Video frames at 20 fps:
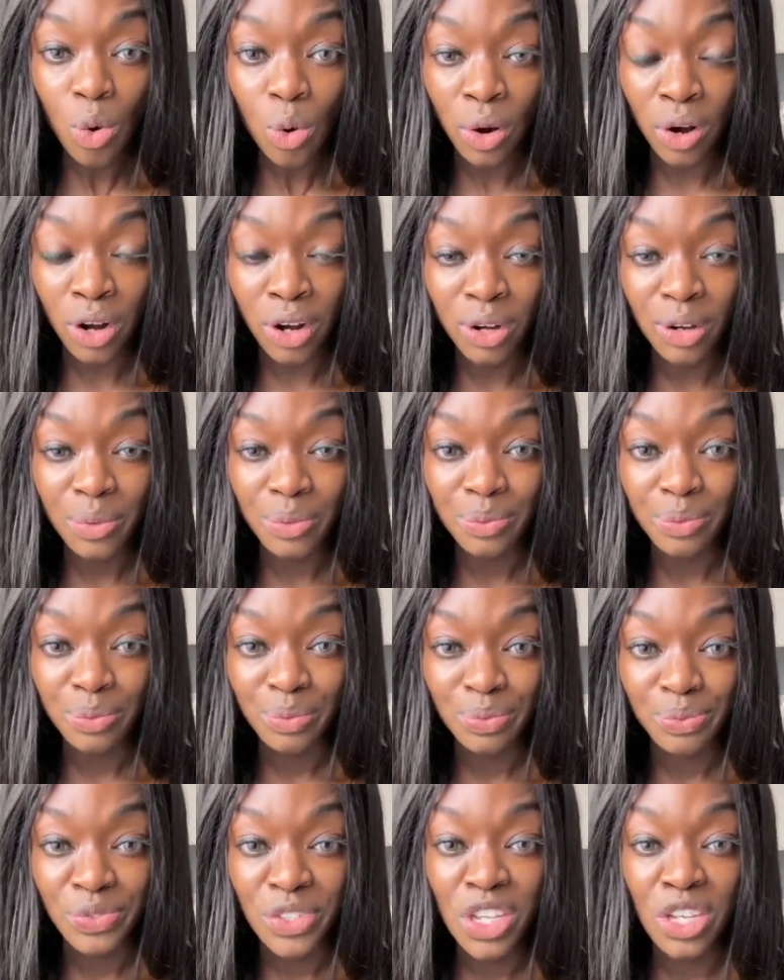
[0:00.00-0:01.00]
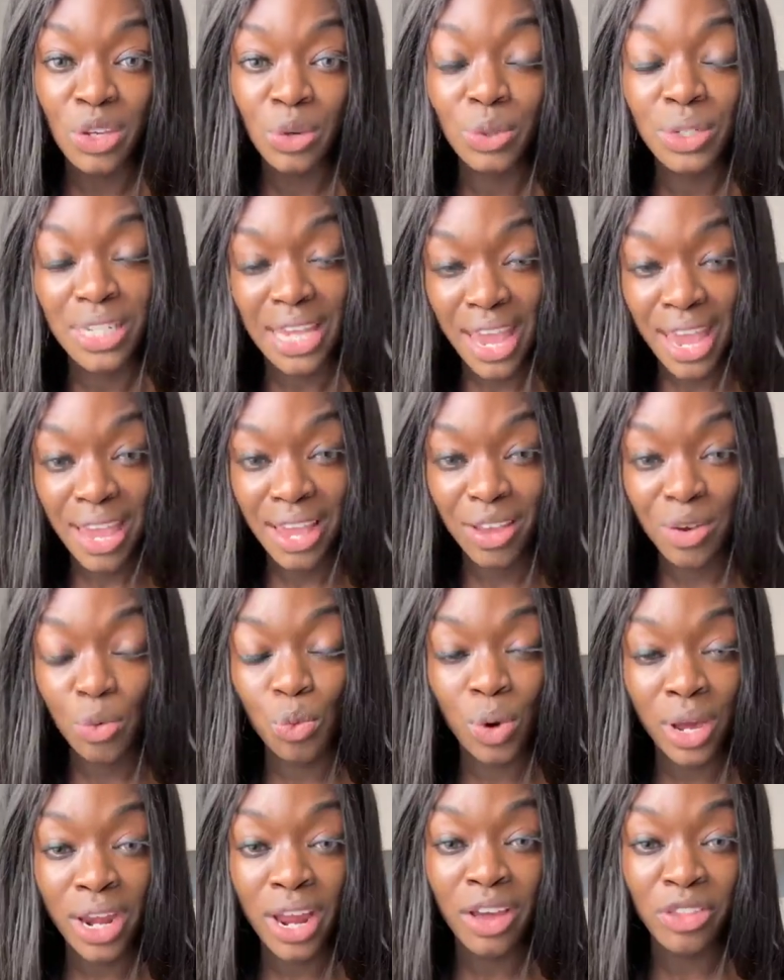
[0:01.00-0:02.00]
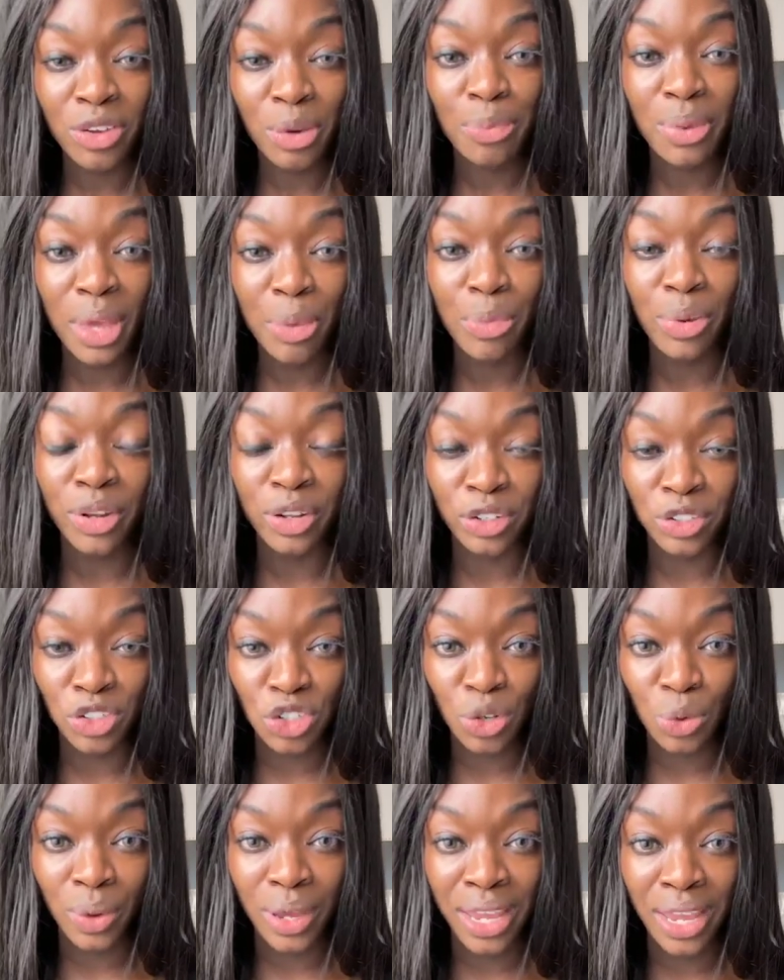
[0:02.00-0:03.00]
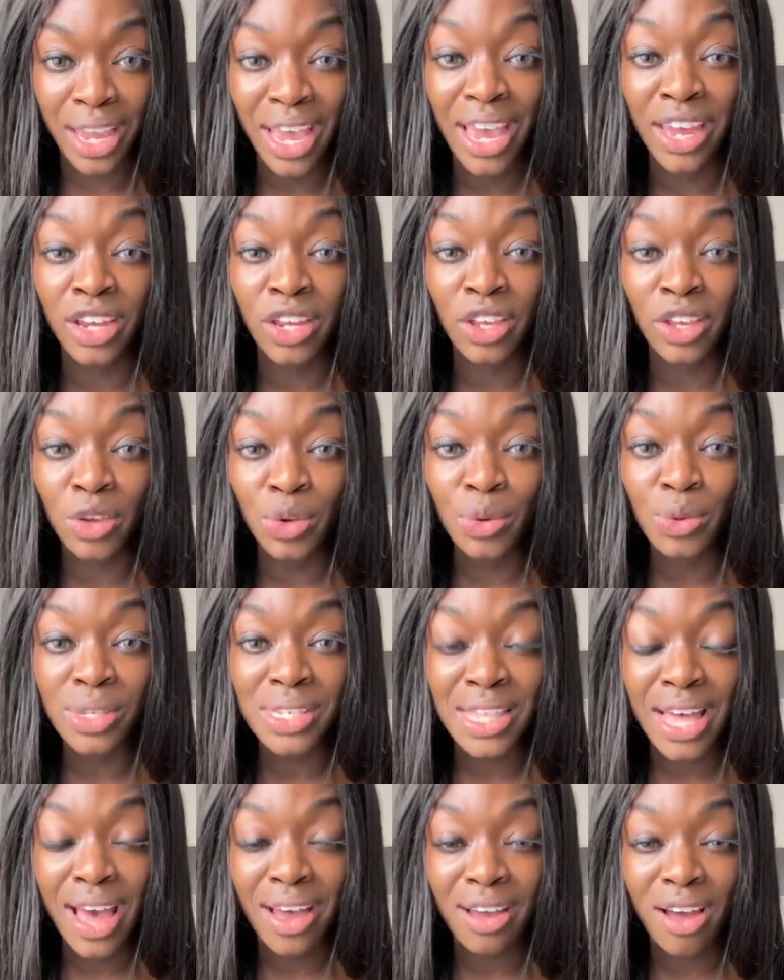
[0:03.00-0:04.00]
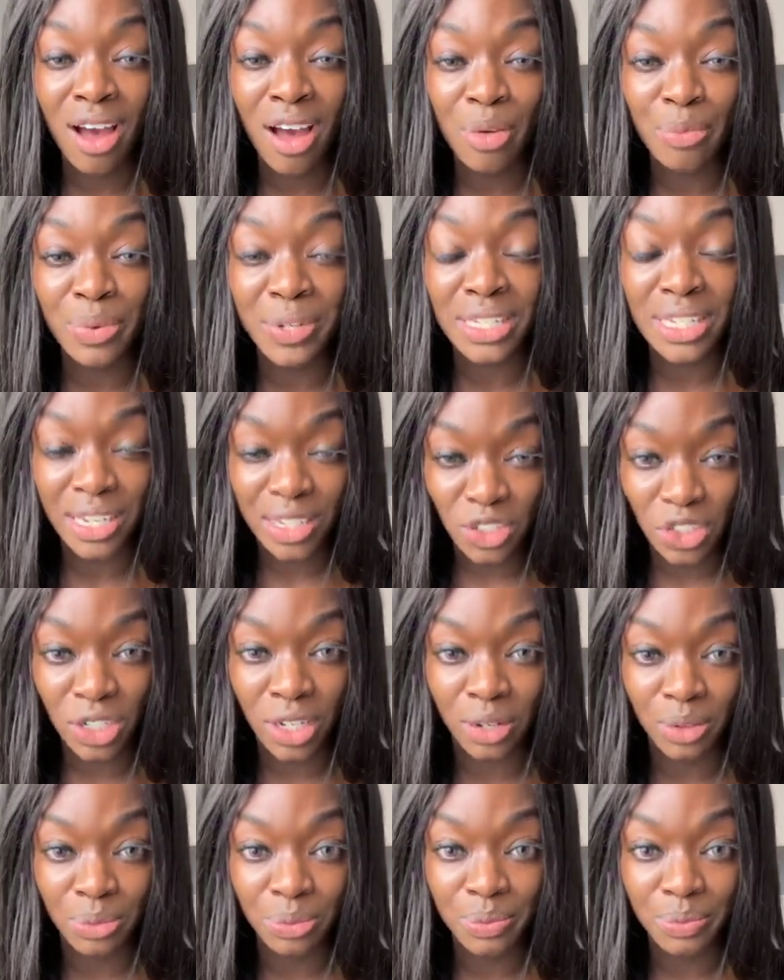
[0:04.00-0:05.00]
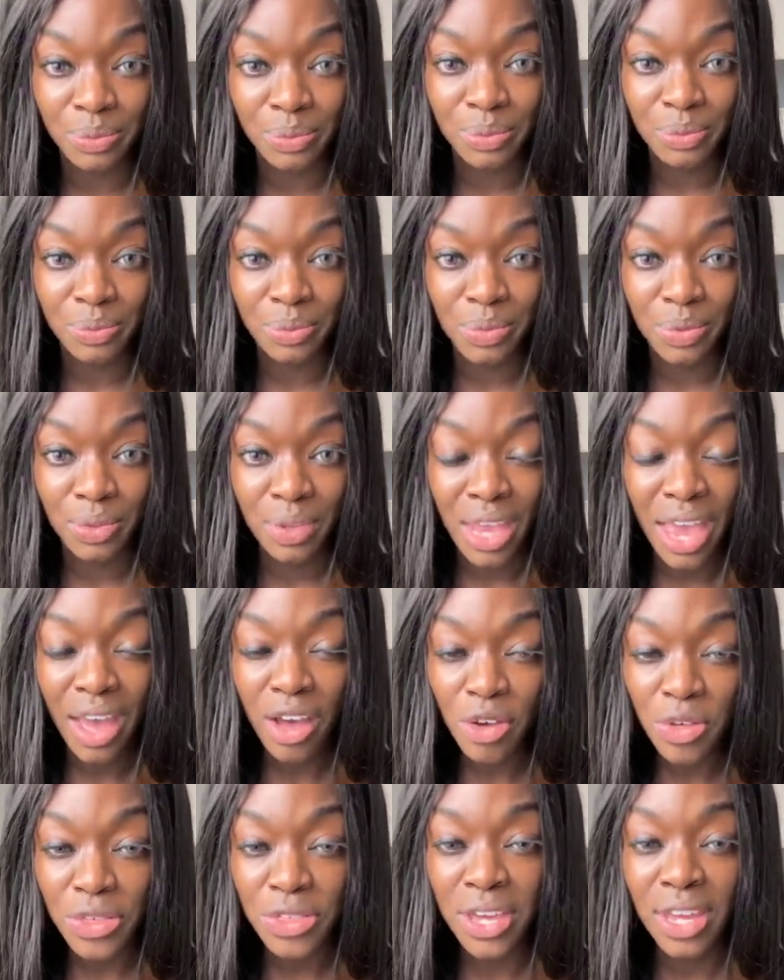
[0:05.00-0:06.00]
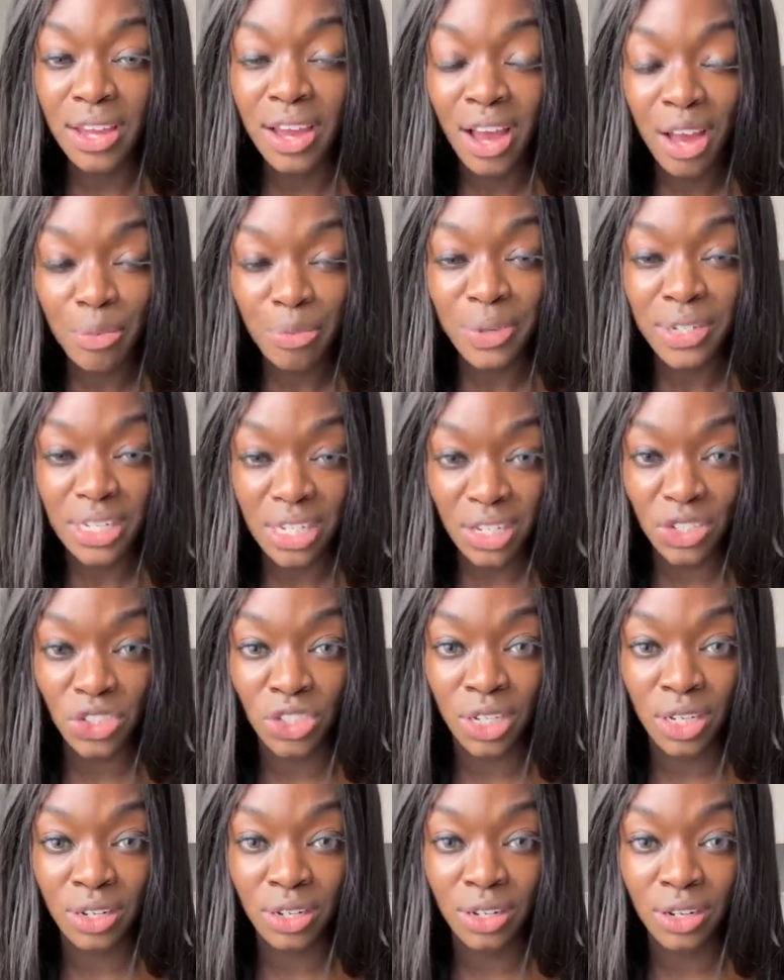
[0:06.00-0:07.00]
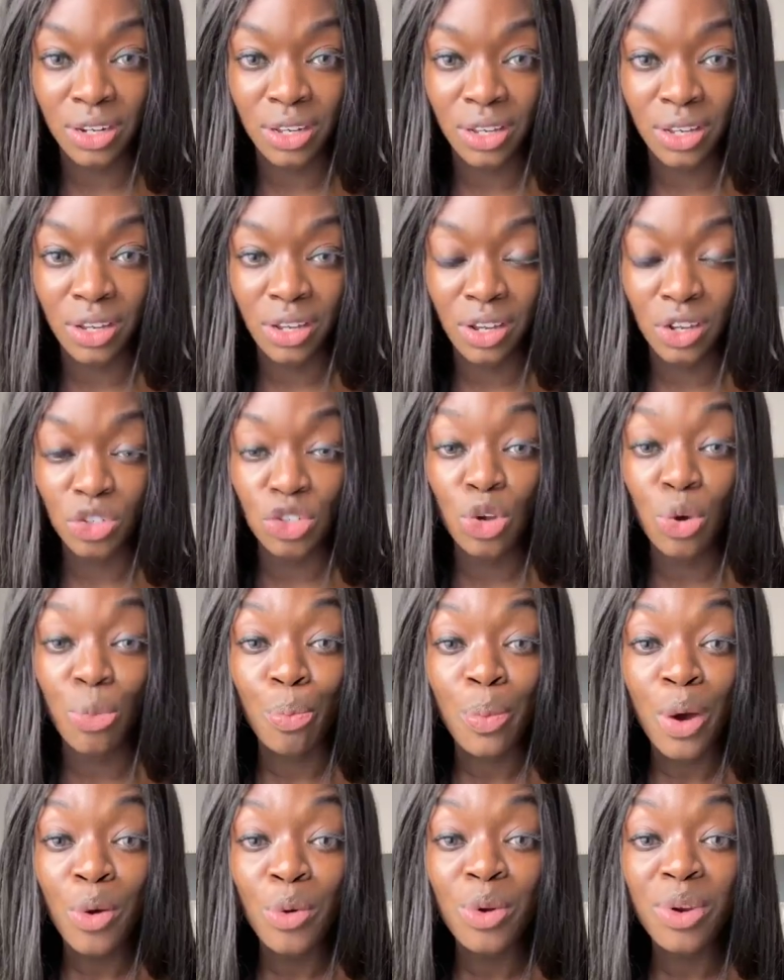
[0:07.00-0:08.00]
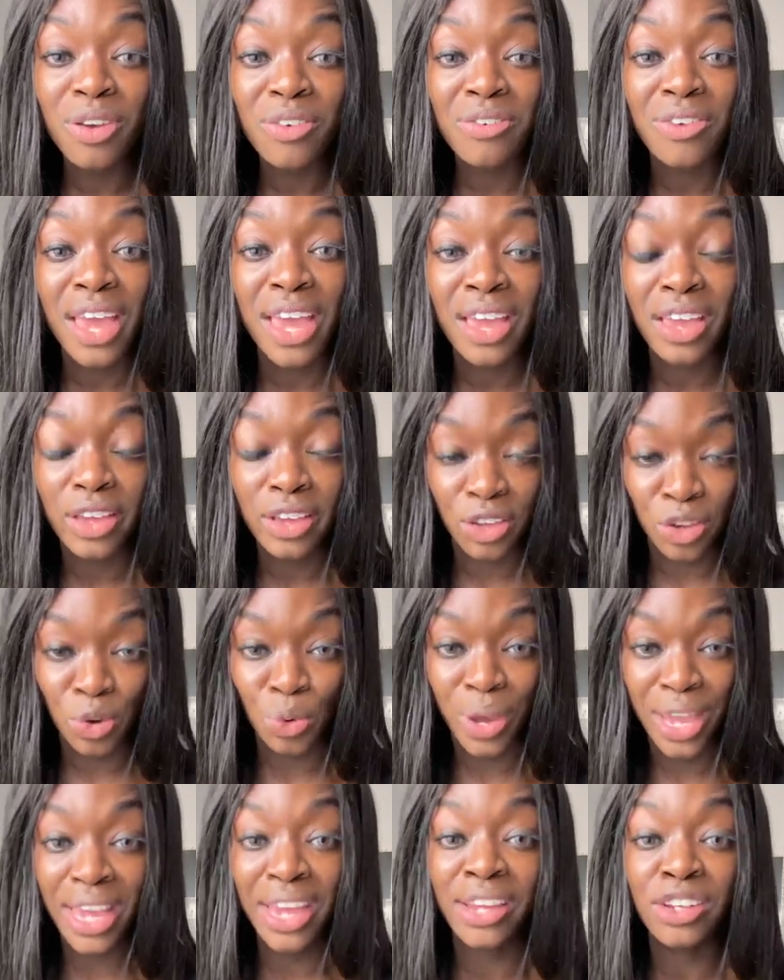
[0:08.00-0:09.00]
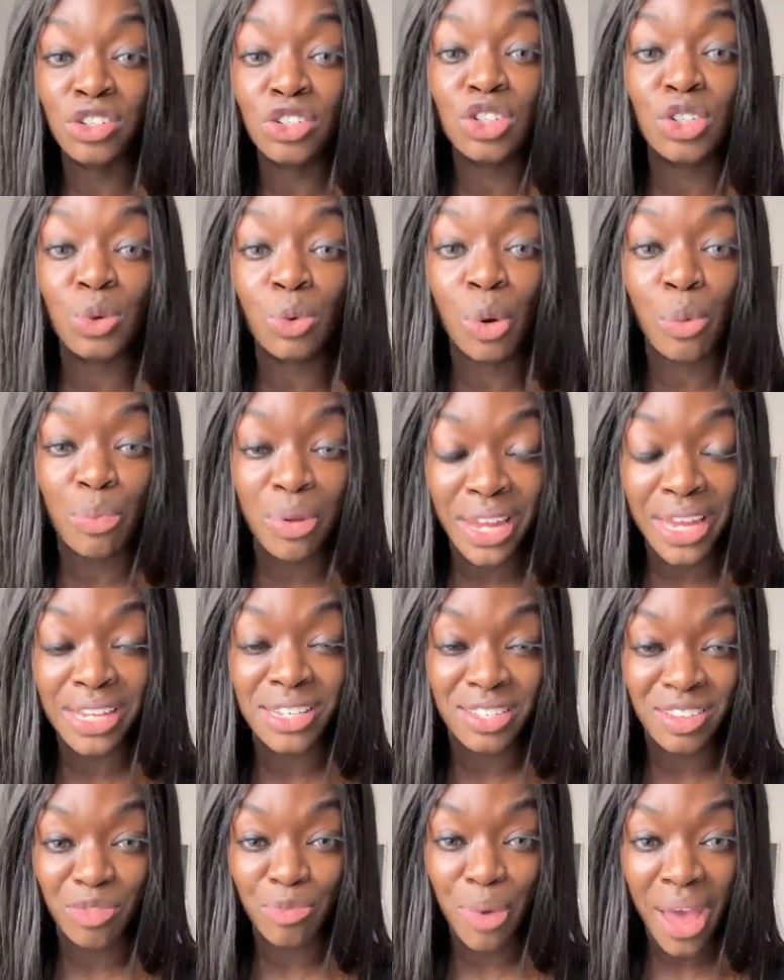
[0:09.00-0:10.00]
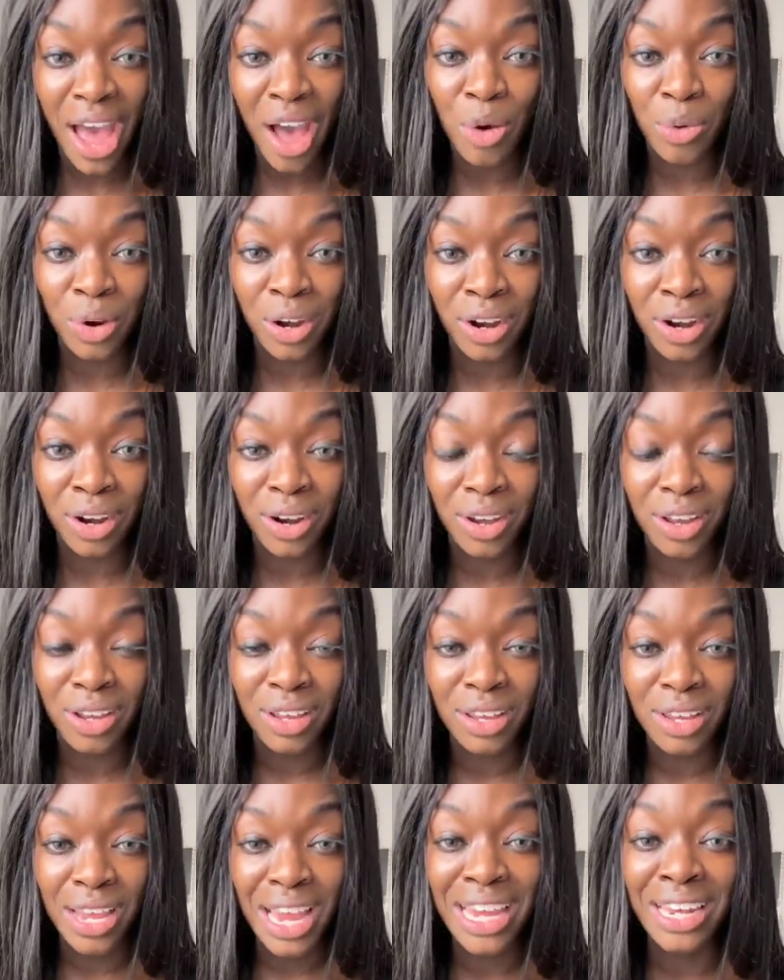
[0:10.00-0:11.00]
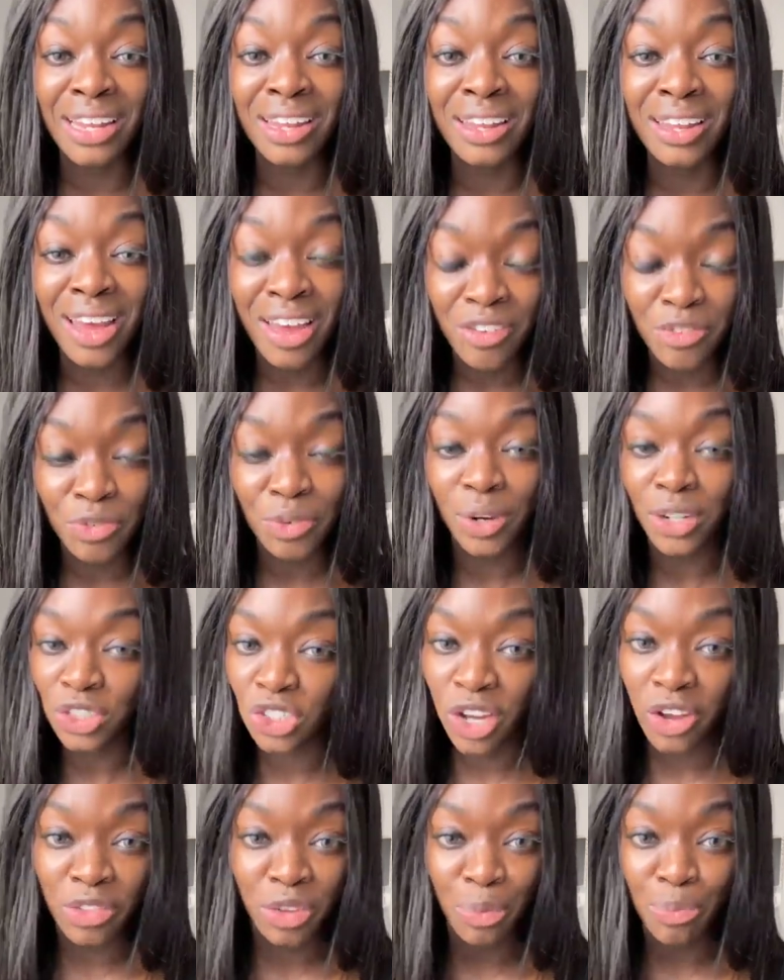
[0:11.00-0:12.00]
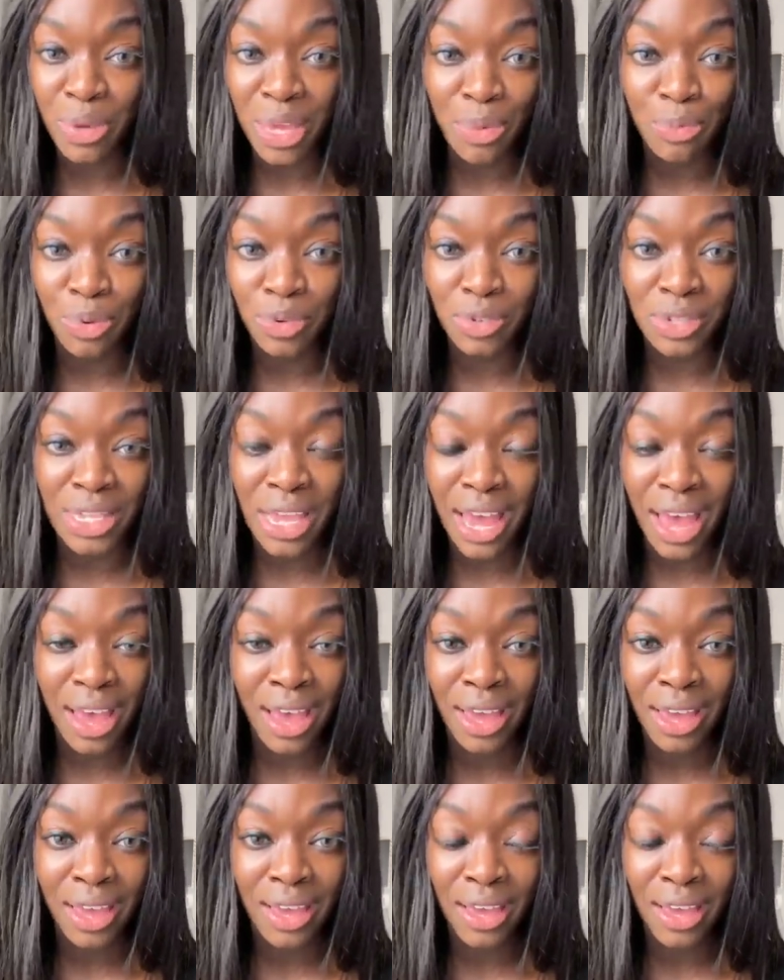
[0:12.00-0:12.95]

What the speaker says: Or do you take what other people are doing and use that competition, healthy competition, to motivate you into a place of power and leverage other people's